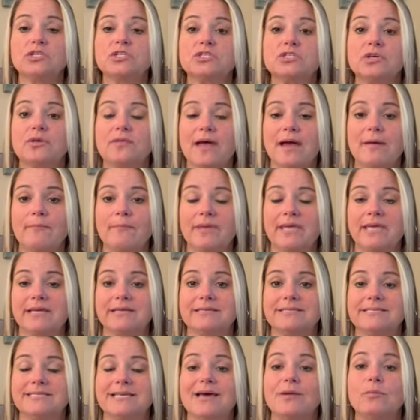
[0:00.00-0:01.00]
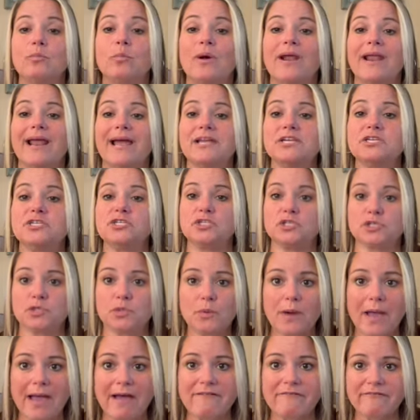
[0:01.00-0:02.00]
So that being said, when I
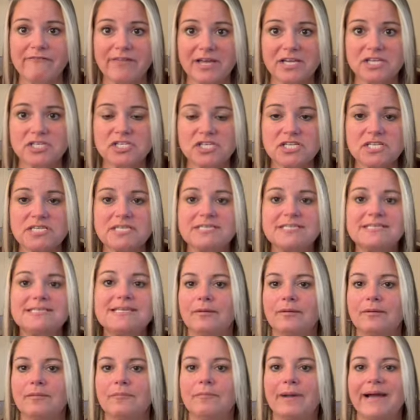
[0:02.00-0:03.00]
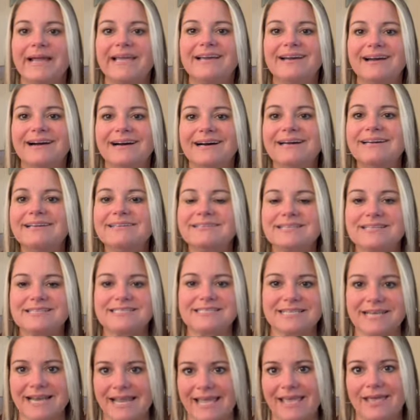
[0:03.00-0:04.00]
do have veggies, my gut
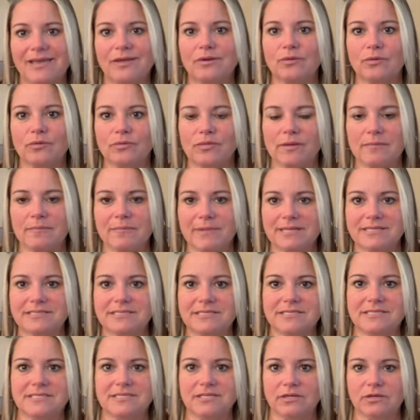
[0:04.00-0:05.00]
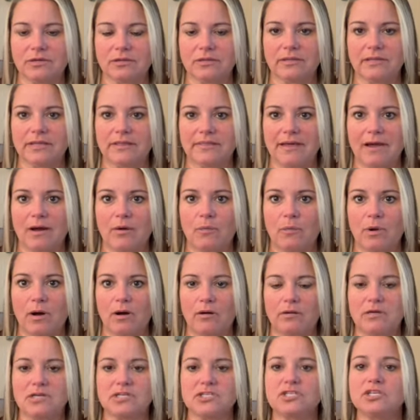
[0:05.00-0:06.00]
doesn't handle them necessarily that
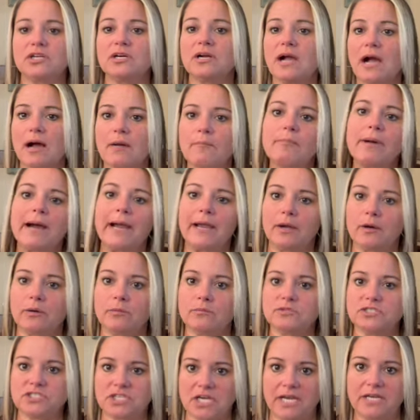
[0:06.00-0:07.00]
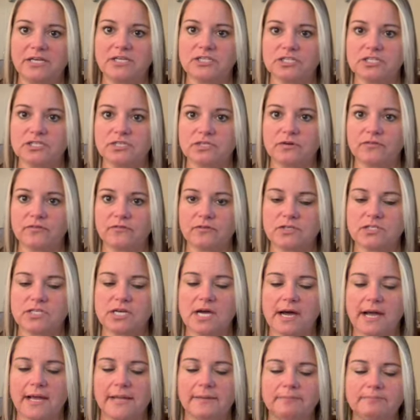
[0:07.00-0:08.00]
well because your gut biome changes over
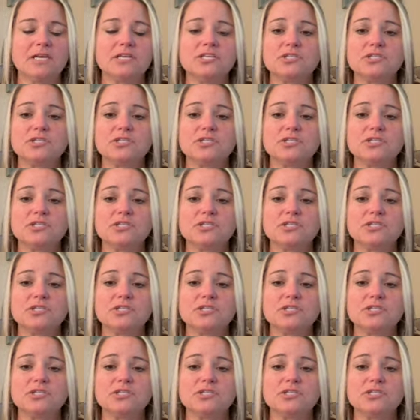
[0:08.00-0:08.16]
time.